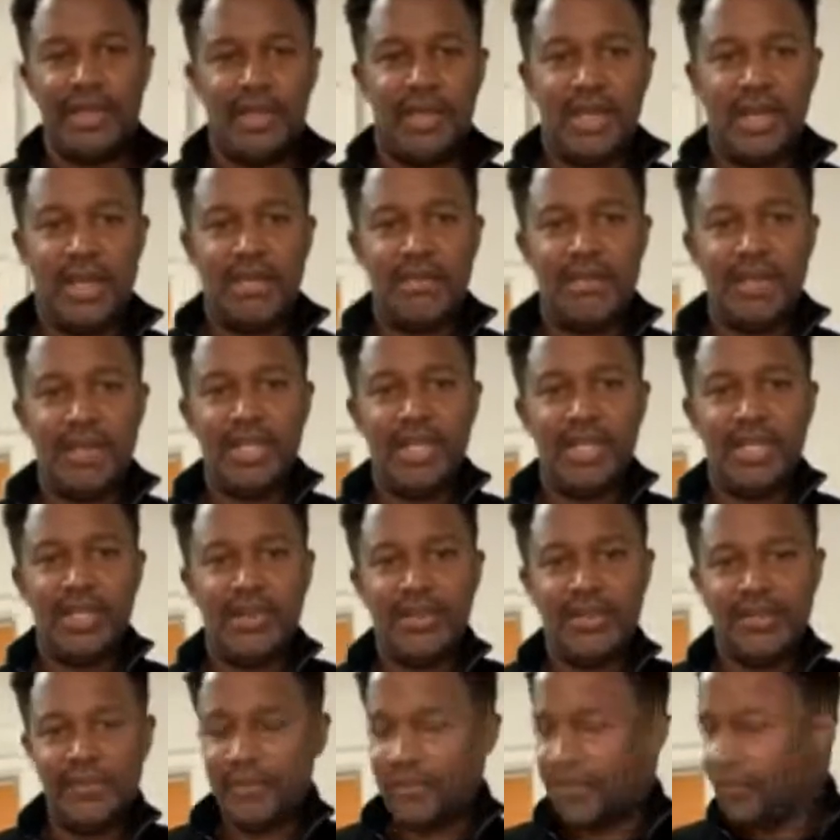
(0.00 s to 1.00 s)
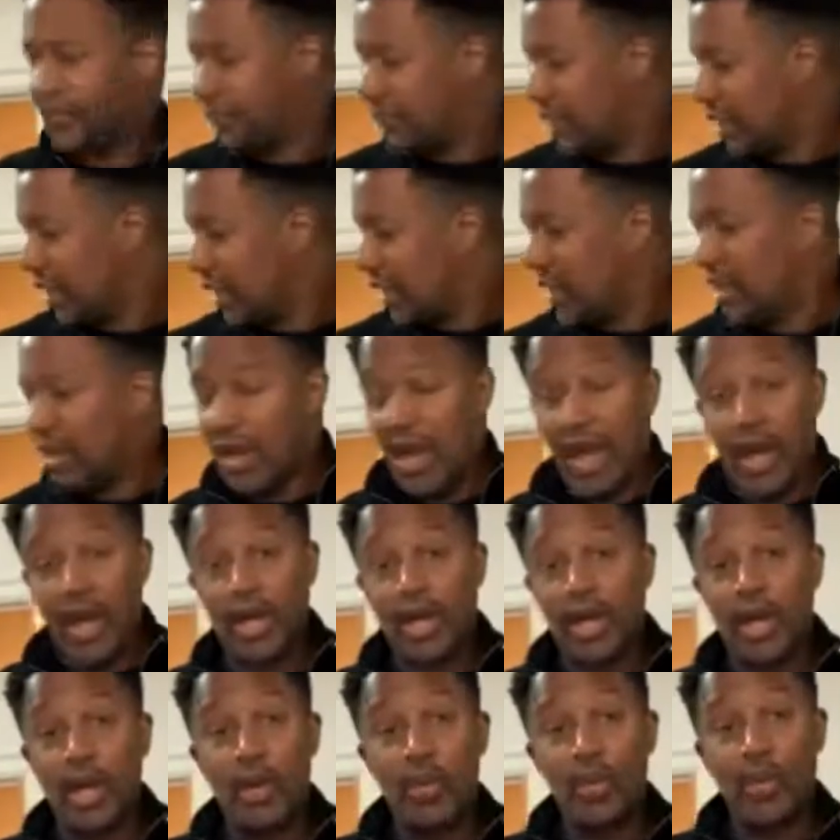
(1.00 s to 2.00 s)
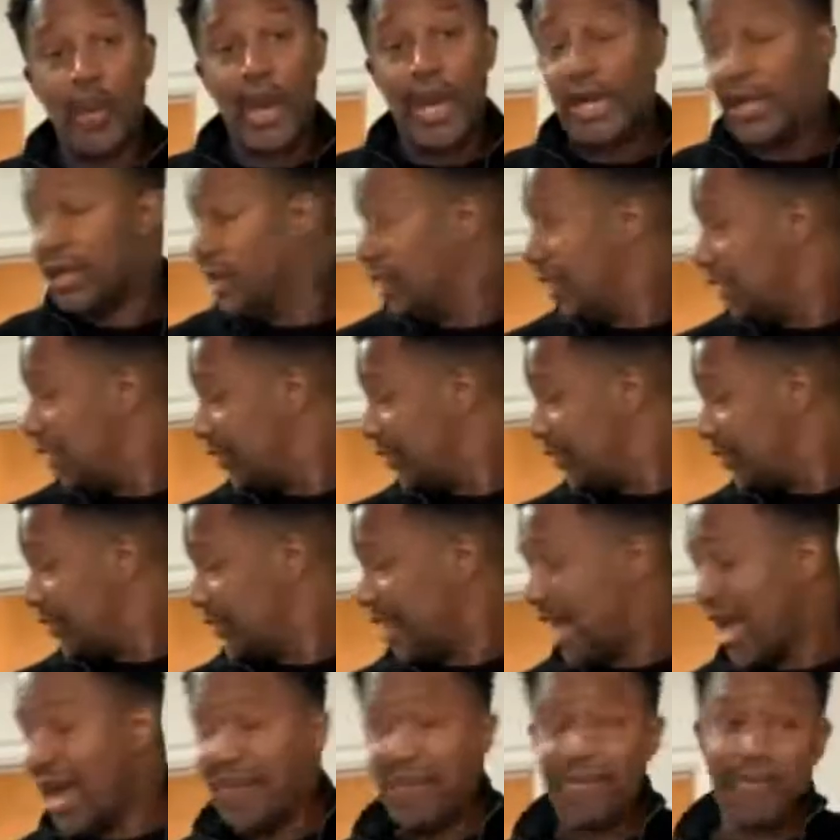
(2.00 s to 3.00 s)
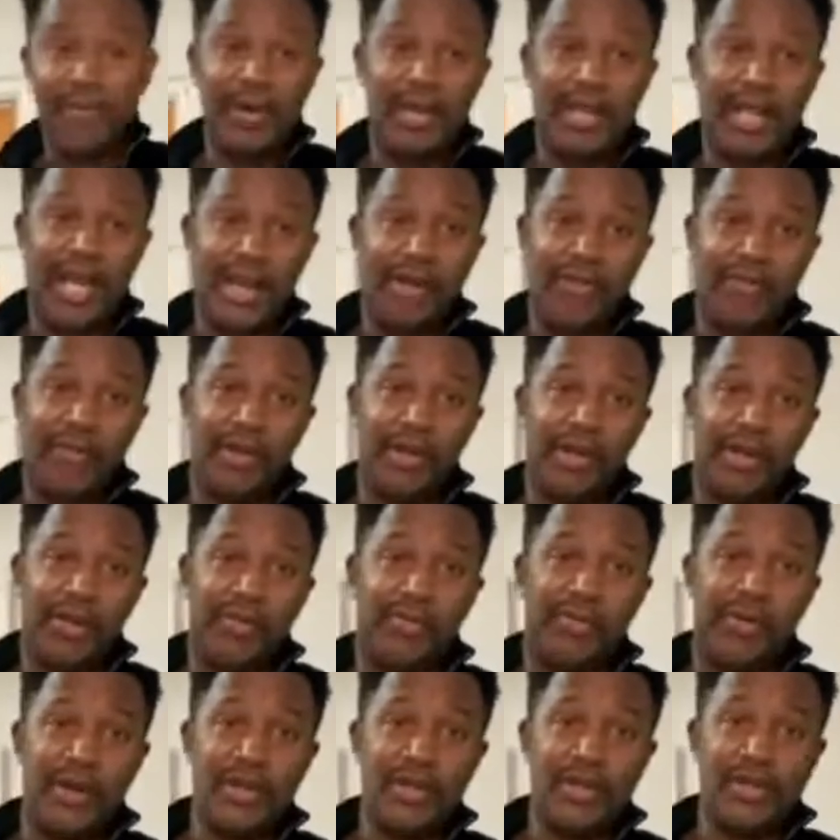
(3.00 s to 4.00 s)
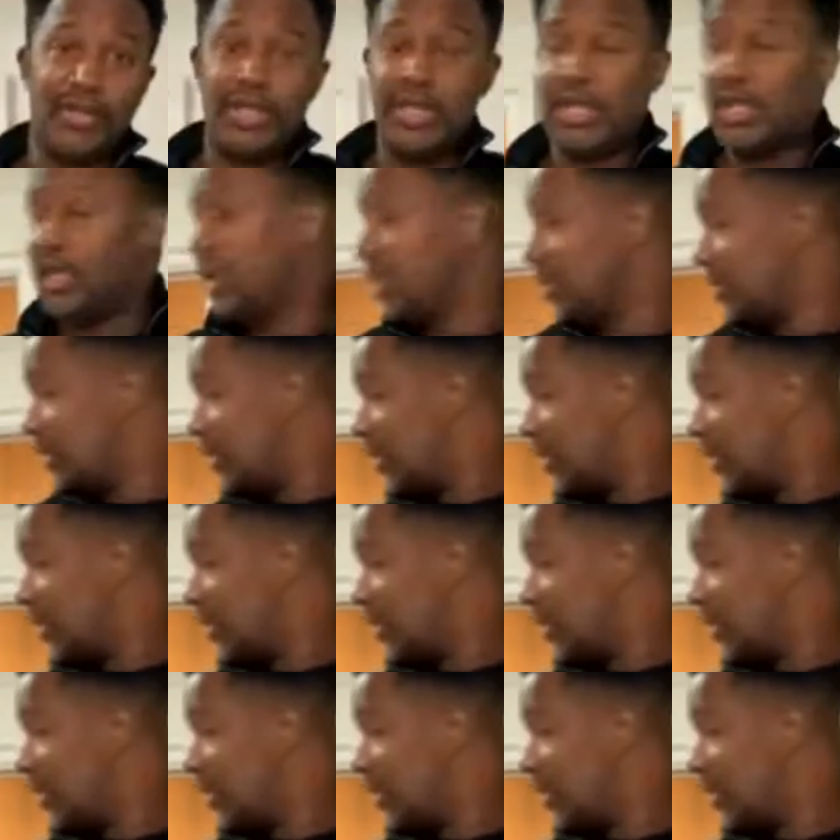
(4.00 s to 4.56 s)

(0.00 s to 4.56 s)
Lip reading: I mean, a good way to live a stab-free life, one of the first keys